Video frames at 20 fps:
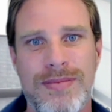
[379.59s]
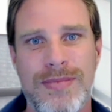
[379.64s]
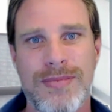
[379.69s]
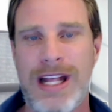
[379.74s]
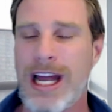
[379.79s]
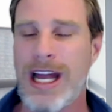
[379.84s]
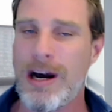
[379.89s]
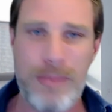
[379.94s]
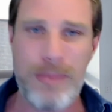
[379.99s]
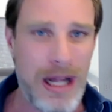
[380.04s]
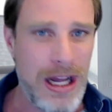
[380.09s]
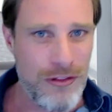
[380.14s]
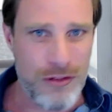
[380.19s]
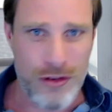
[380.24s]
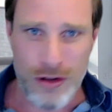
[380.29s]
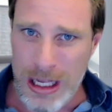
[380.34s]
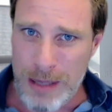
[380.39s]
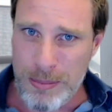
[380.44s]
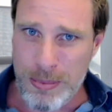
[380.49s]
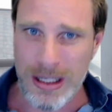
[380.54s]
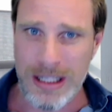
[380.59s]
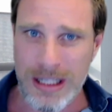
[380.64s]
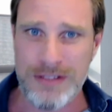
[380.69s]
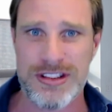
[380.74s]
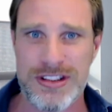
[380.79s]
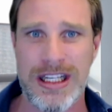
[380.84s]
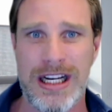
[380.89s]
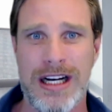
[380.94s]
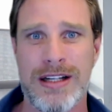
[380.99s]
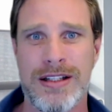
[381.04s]
How powerful our beliefs
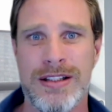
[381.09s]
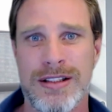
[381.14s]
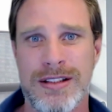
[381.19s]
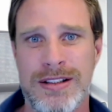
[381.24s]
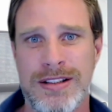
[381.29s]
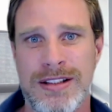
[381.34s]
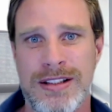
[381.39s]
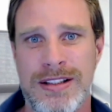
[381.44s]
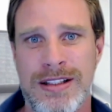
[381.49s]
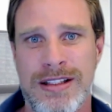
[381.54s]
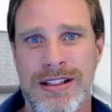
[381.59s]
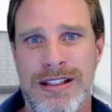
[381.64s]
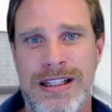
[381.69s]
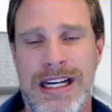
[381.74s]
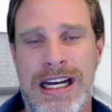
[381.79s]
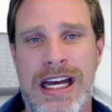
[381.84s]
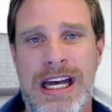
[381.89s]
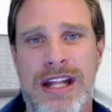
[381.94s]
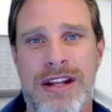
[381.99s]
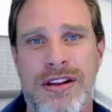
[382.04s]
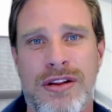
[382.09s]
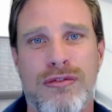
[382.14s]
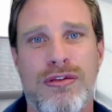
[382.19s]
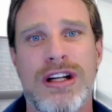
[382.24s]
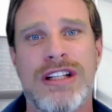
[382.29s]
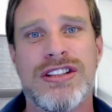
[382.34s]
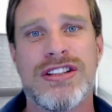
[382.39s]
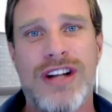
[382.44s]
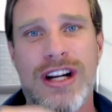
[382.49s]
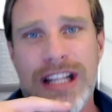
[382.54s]
are. And the
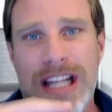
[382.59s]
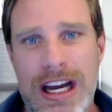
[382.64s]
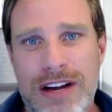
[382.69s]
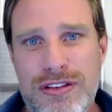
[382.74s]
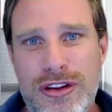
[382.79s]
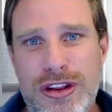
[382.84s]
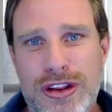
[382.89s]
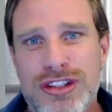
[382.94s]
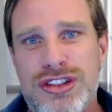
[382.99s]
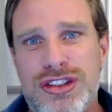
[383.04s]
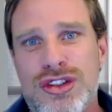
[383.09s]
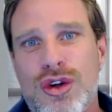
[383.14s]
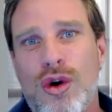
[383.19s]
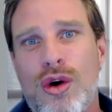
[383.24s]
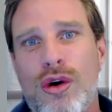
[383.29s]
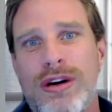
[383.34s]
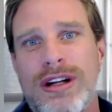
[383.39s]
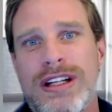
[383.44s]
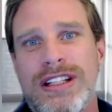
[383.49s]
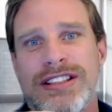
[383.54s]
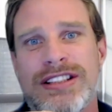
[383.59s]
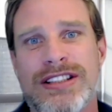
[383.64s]
reason I gave you this story is